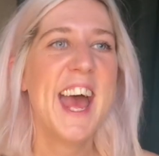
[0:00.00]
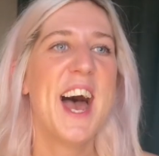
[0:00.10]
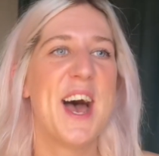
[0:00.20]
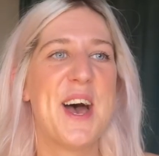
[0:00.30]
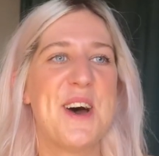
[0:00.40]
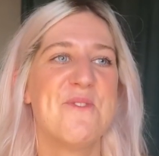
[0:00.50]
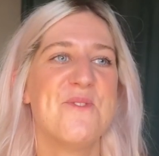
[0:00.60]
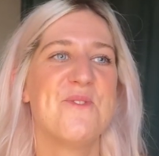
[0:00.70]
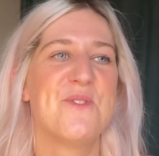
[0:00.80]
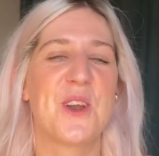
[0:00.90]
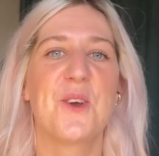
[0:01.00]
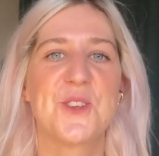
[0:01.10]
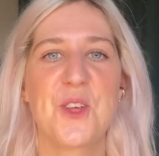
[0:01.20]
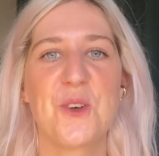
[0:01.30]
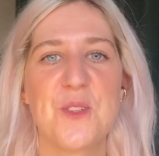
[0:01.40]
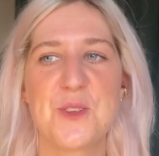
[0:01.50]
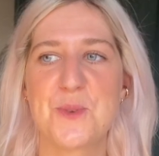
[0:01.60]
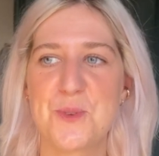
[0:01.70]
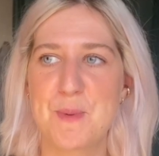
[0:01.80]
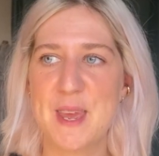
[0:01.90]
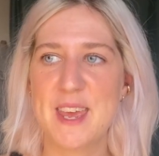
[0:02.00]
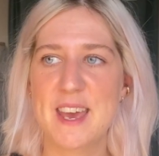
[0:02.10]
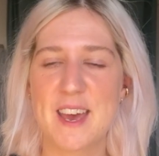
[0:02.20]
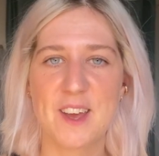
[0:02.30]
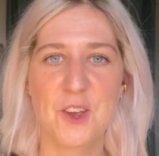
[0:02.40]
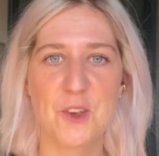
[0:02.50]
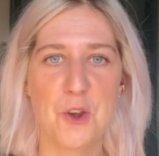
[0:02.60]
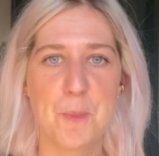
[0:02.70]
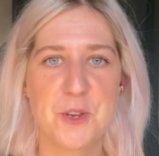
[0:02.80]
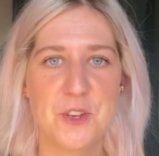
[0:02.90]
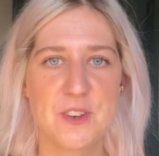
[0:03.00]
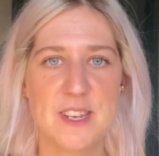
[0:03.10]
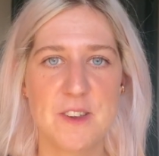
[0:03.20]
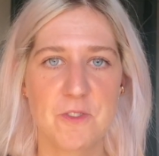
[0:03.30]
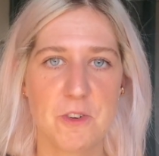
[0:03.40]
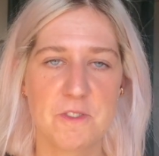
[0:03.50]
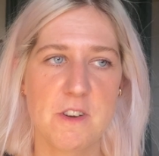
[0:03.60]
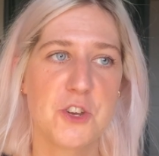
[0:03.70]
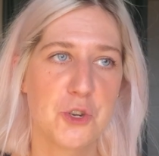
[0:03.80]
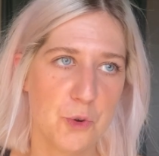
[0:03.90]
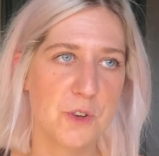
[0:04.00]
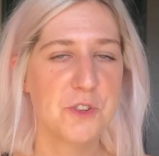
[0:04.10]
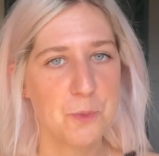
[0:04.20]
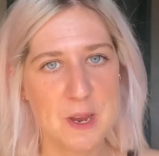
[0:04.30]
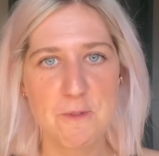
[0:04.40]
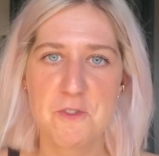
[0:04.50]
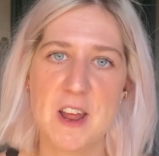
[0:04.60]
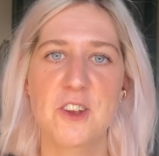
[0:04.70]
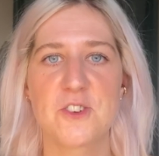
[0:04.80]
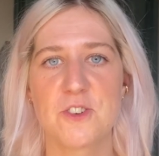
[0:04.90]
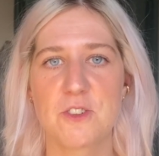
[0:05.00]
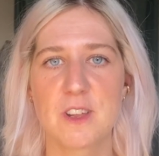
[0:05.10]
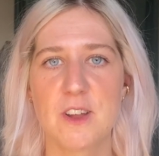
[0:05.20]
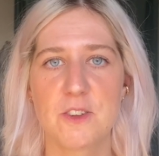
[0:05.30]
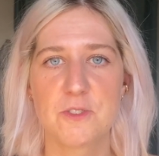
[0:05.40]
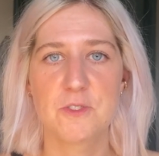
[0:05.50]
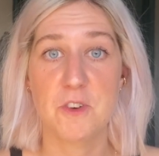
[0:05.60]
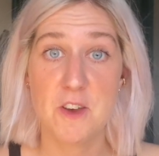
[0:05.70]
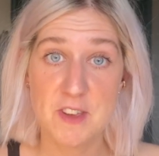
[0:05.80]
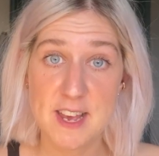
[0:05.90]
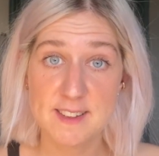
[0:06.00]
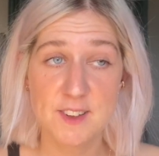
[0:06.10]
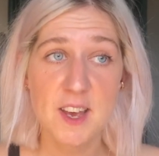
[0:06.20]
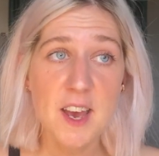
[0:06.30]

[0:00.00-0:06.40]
But I also thought this would be a good opportunity for a very short and sweet reflection on the last 5 years.